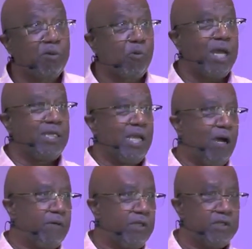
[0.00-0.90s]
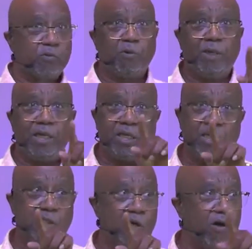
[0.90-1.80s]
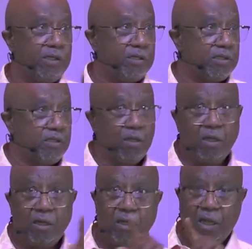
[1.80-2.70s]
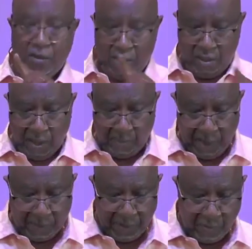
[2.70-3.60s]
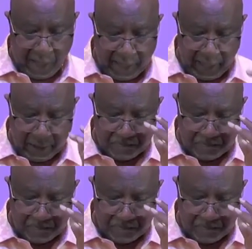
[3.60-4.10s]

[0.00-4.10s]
right now in this room and in this audience. I'm helping you right now.